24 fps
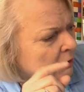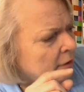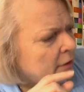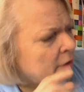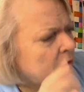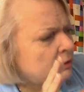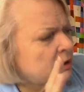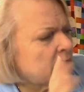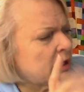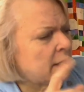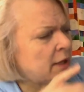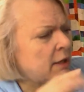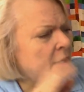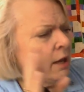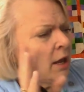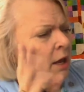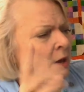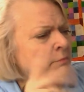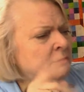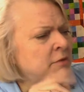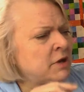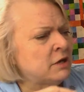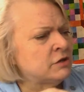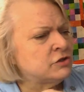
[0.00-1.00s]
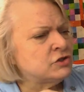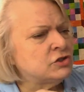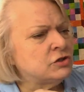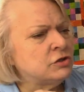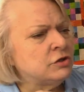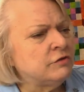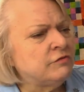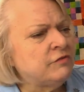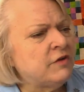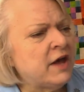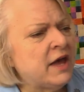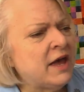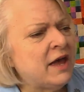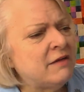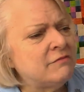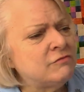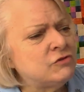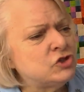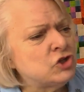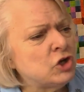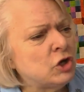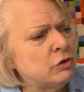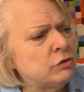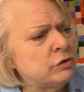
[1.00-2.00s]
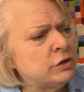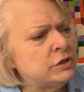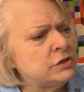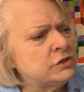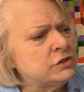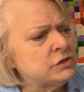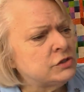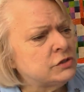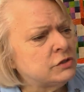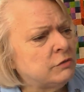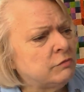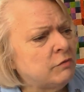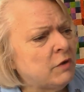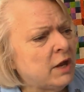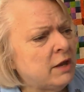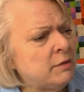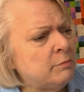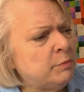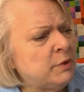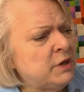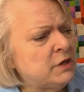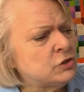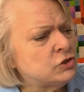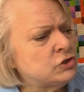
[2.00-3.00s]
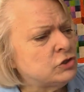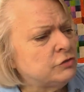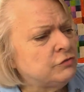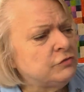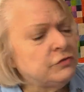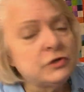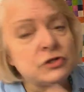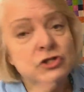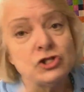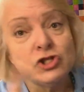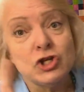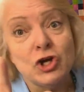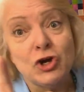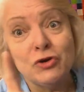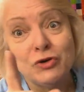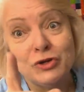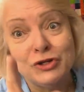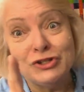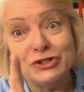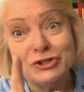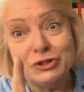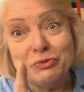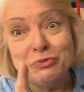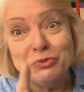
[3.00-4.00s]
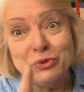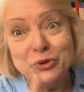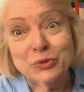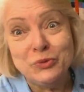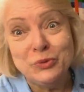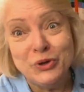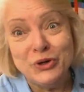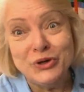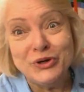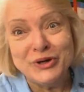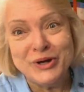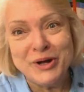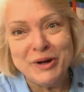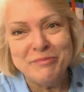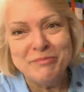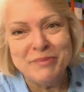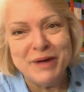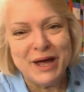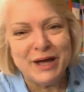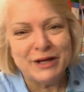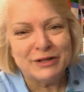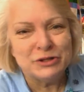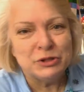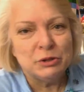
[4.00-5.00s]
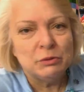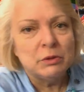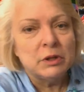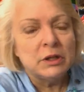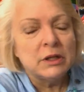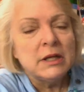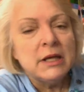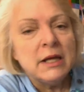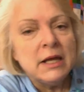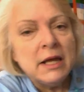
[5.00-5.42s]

okay, I'm not sure if I have Jody's the right picture for Jody, so we will come back to it.